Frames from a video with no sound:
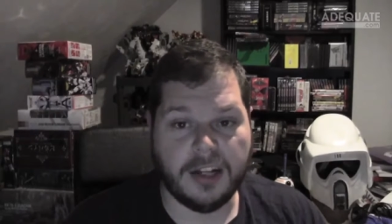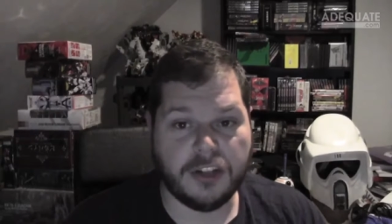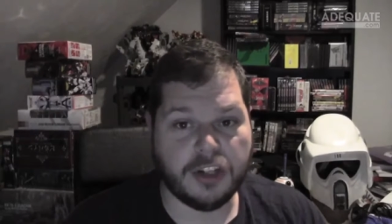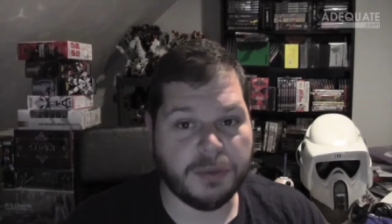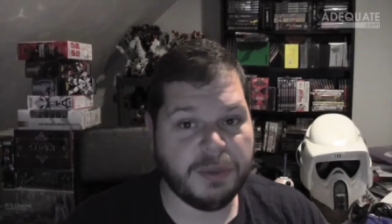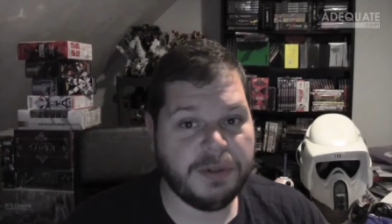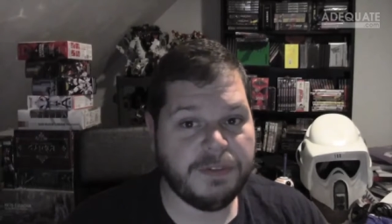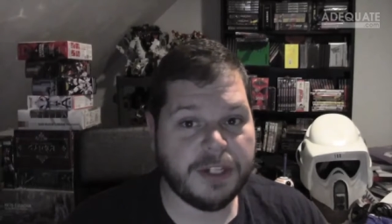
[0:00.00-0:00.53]

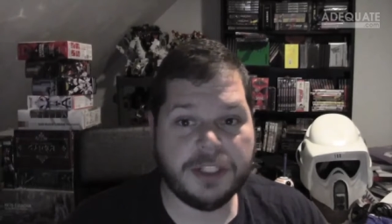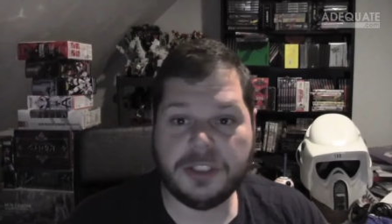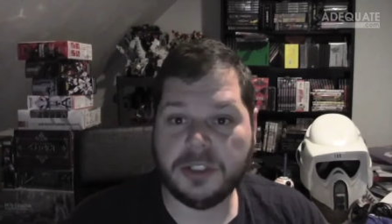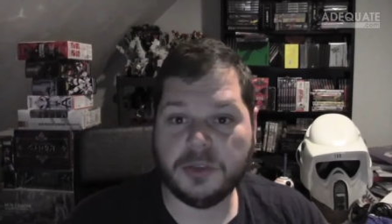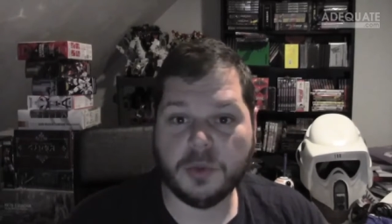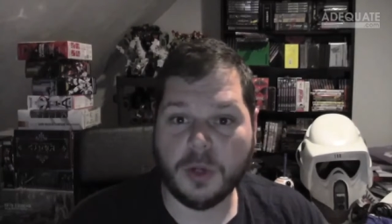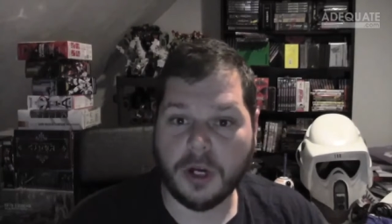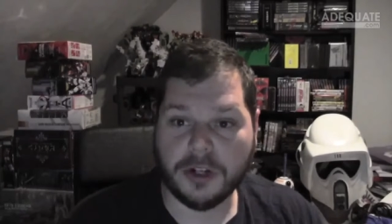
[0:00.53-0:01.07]
Some
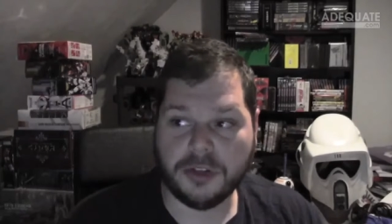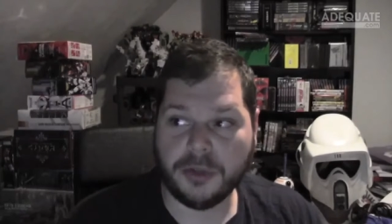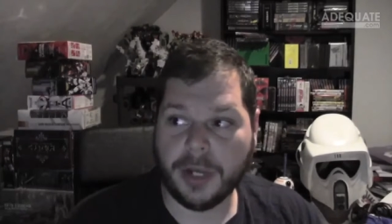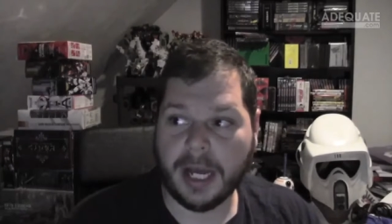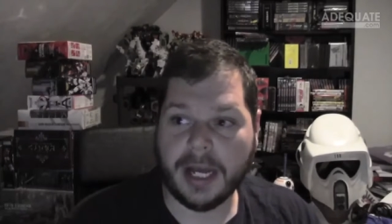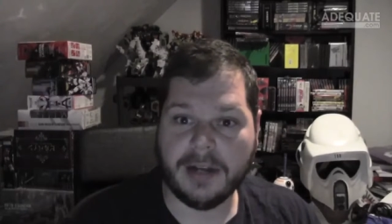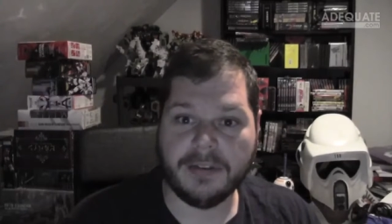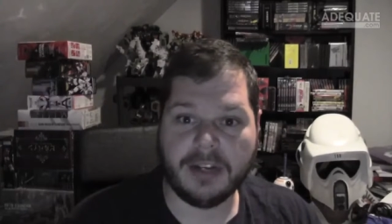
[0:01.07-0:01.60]
conventions will also
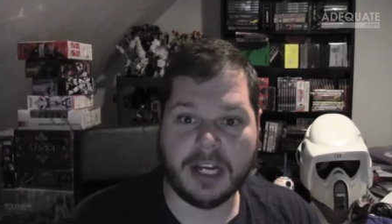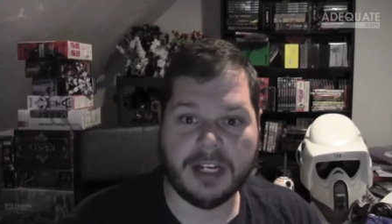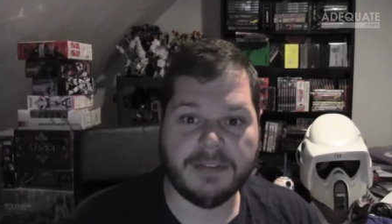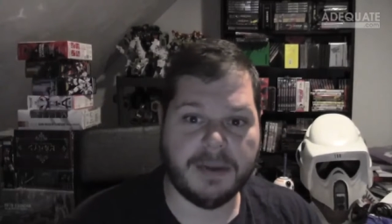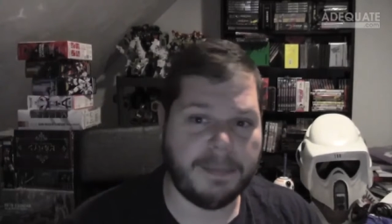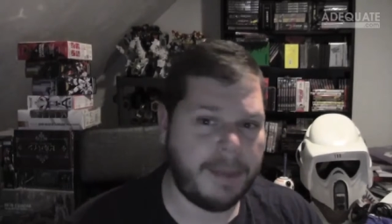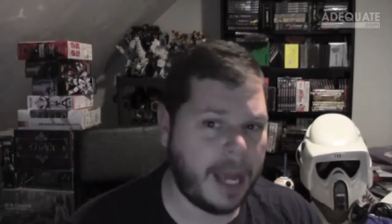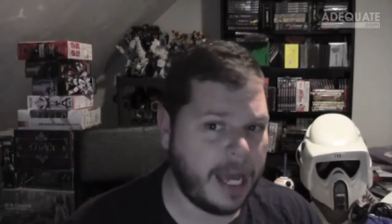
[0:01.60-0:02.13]
have kind
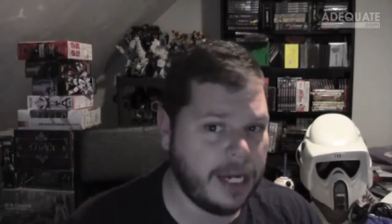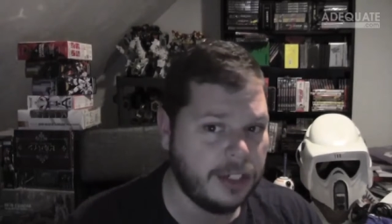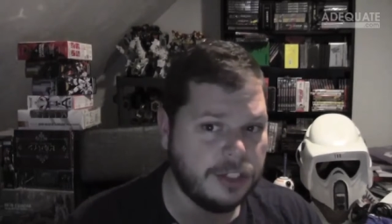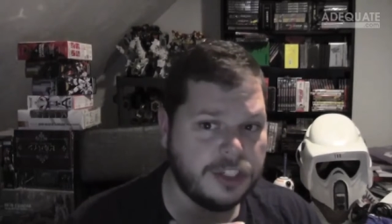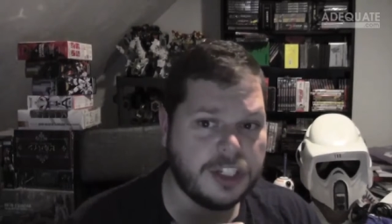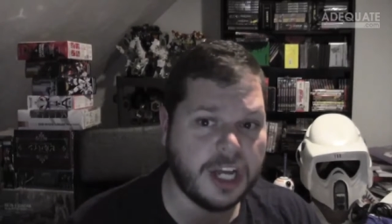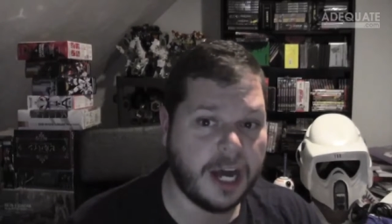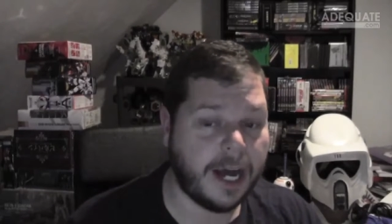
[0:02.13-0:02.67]
of a
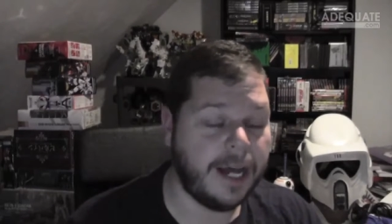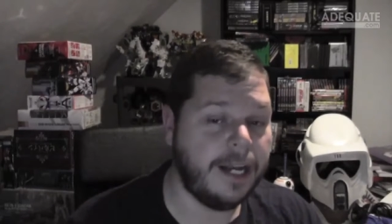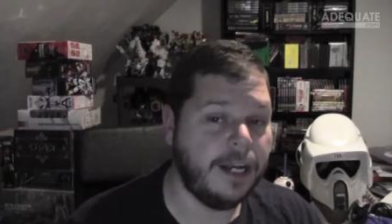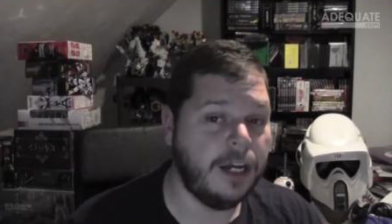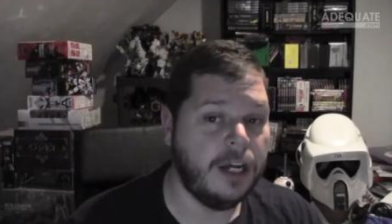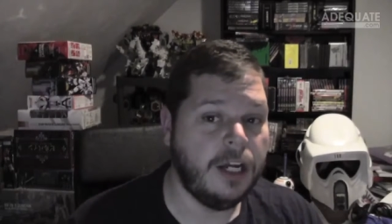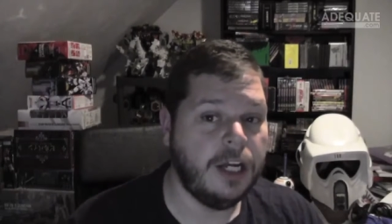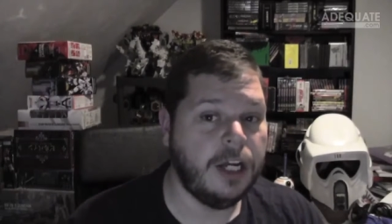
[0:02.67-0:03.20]
panelist
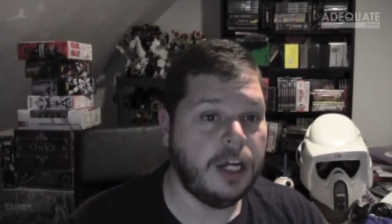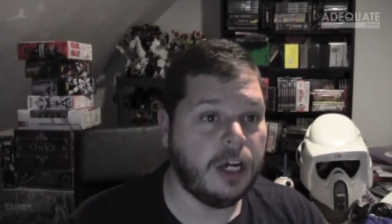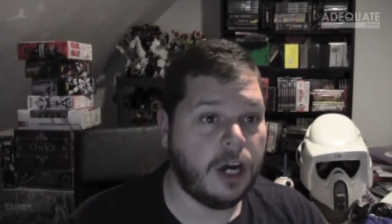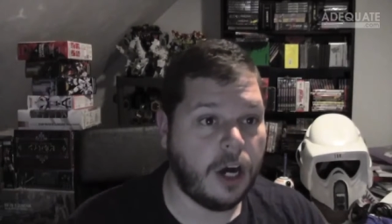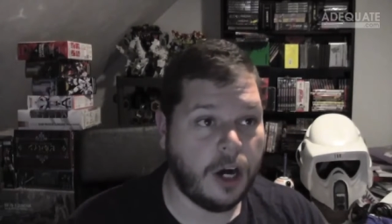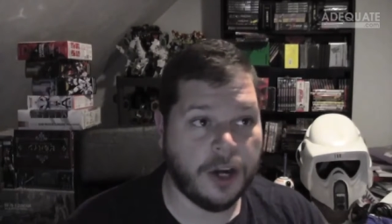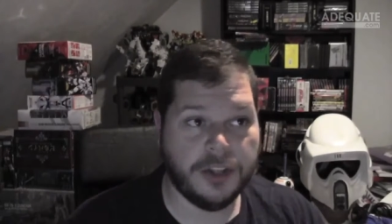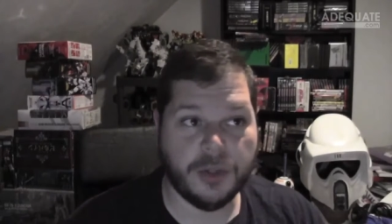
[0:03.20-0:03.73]
guide
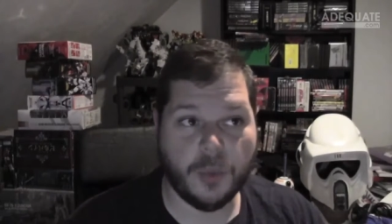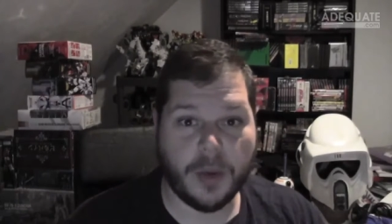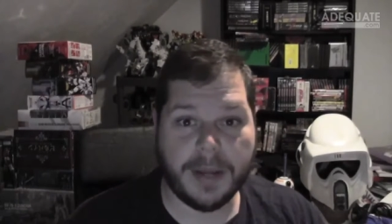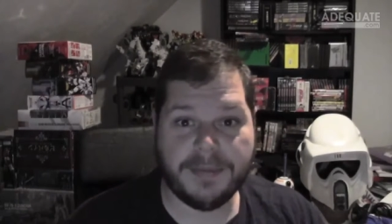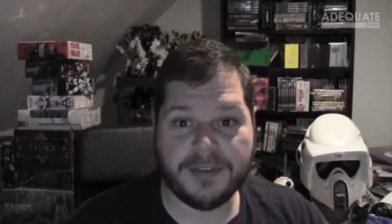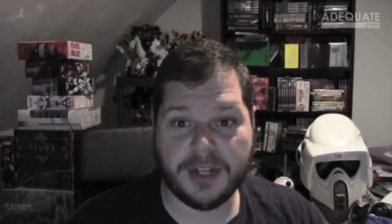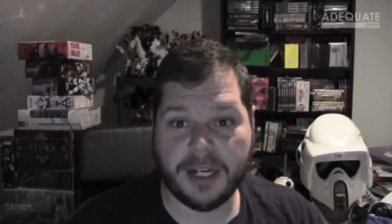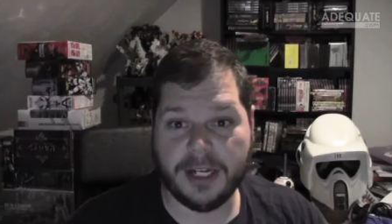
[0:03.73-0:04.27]
on the
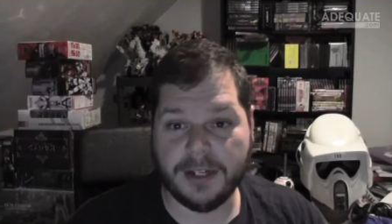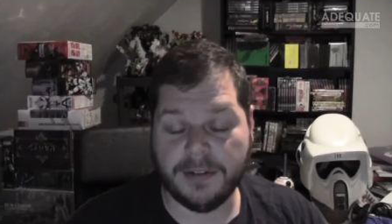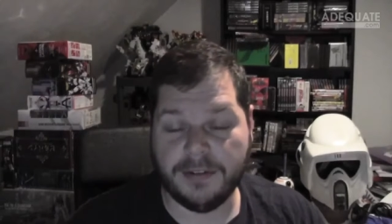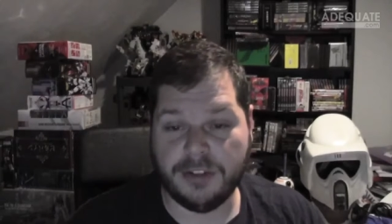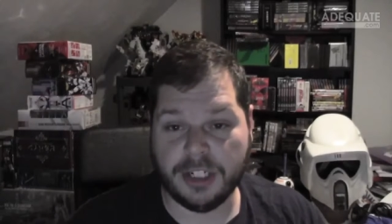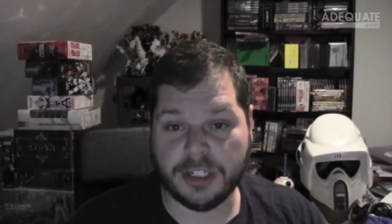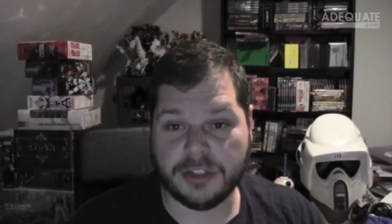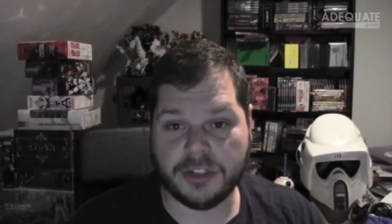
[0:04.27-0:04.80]
website
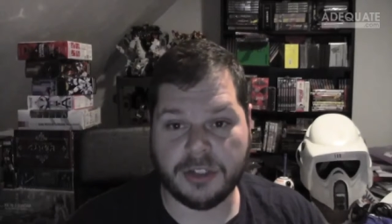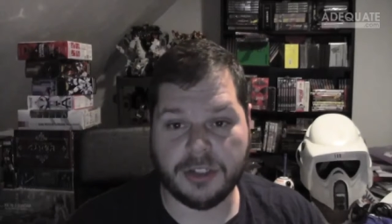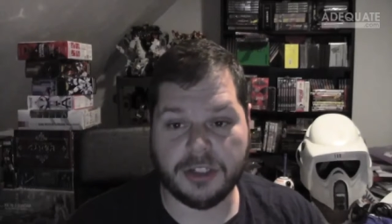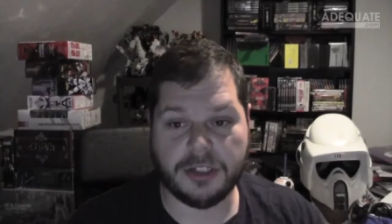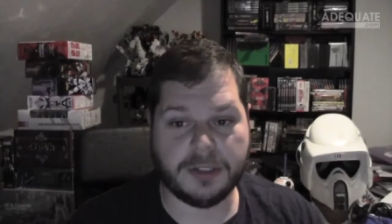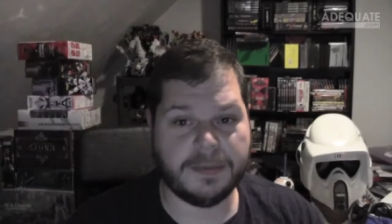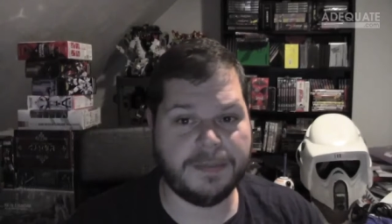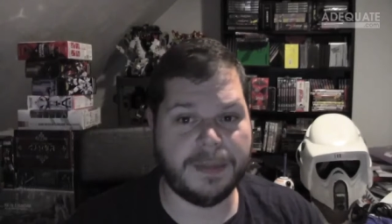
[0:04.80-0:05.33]
of
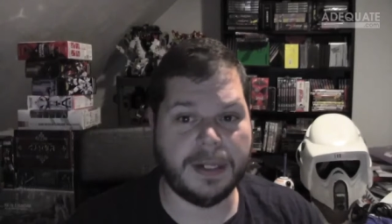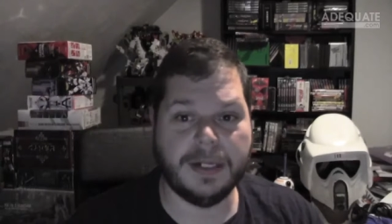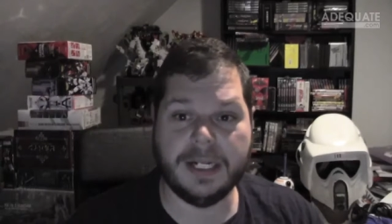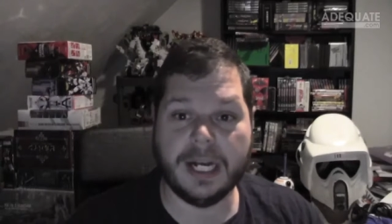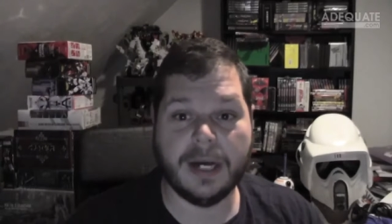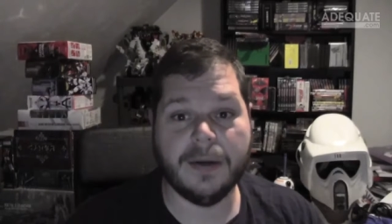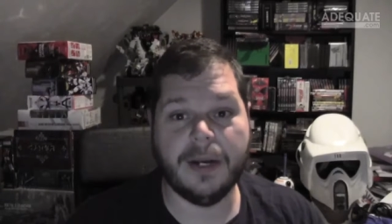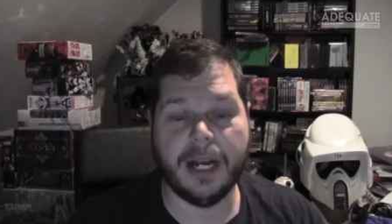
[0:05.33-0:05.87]
just
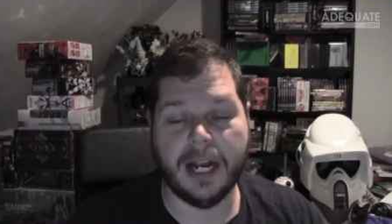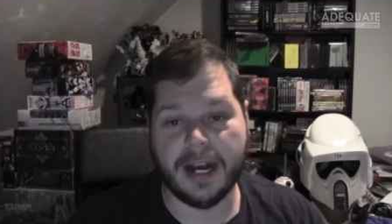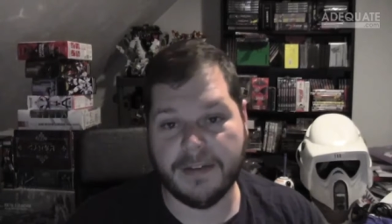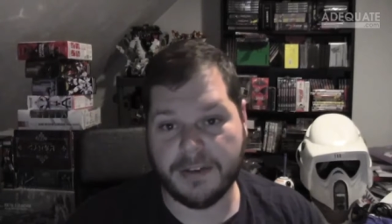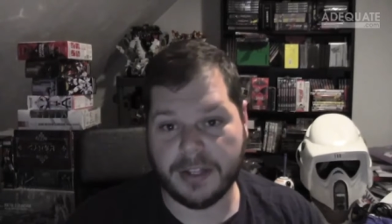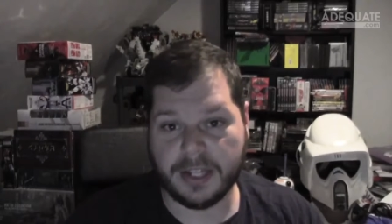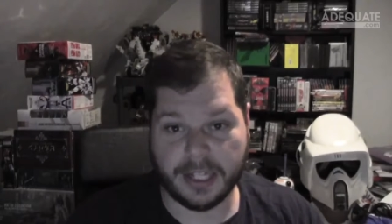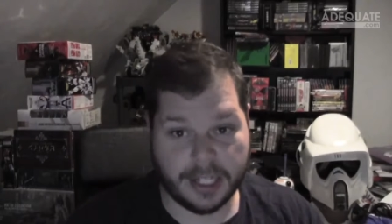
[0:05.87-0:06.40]
spelling out
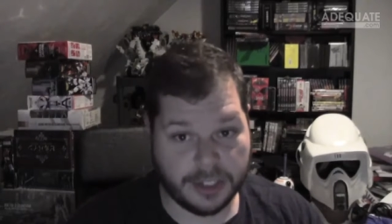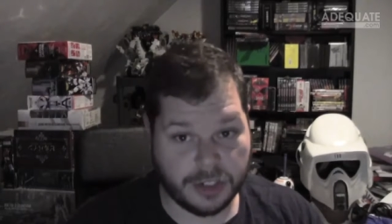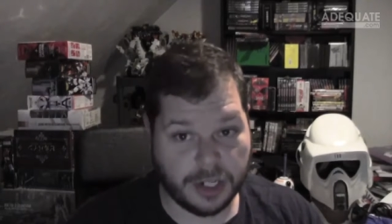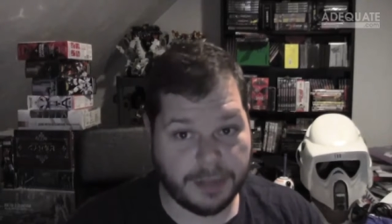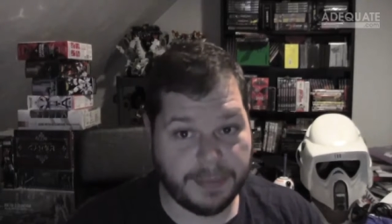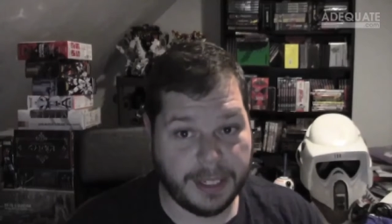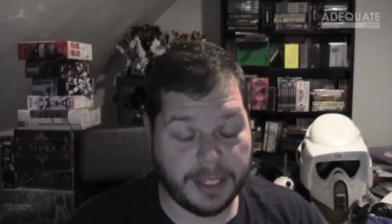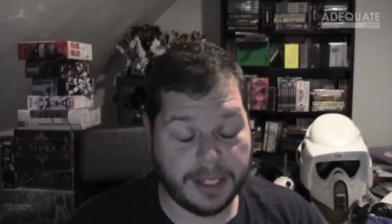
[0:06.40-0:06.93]
everything that's
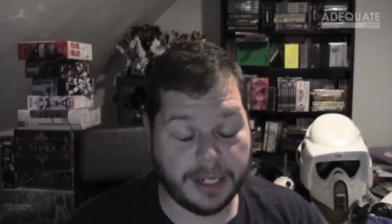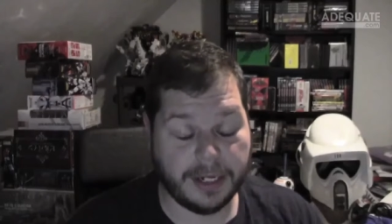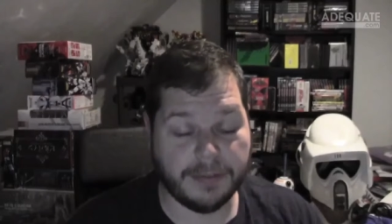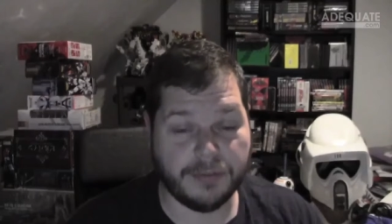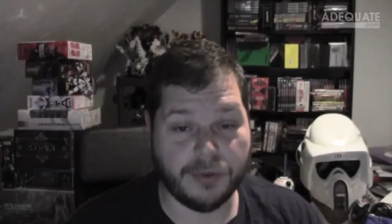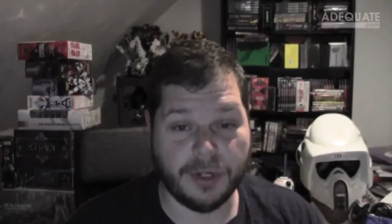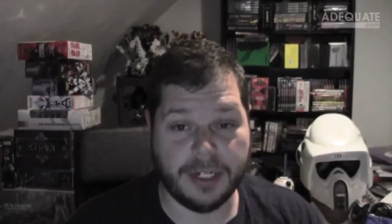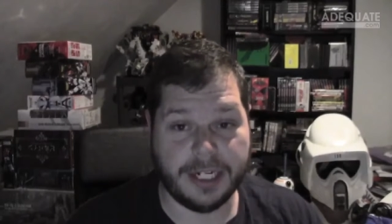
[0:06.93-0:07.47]
going to be
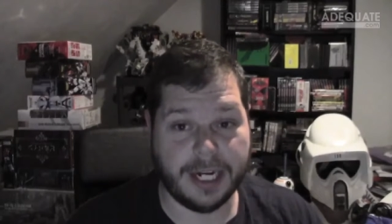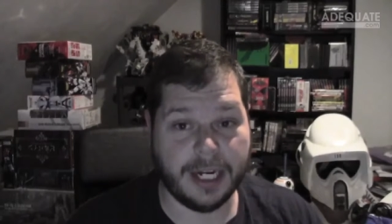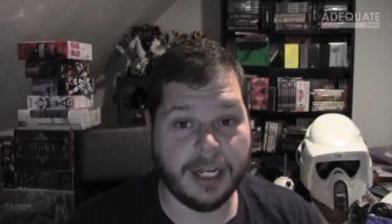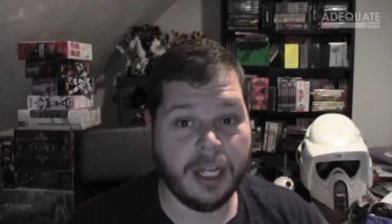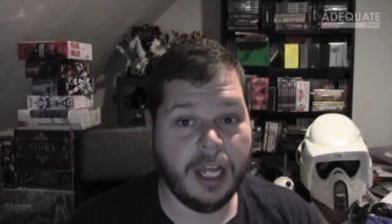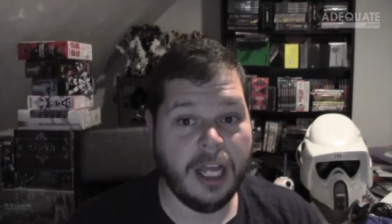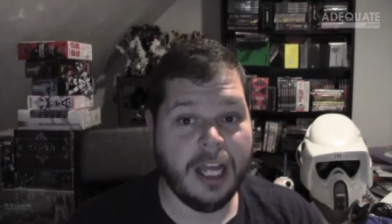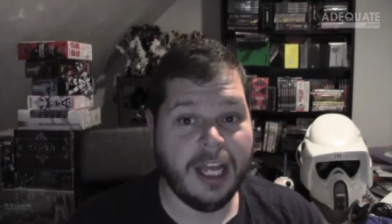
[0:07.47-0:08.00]
there for
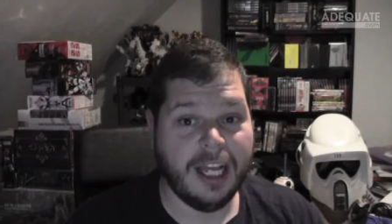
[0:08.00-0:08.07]
tech.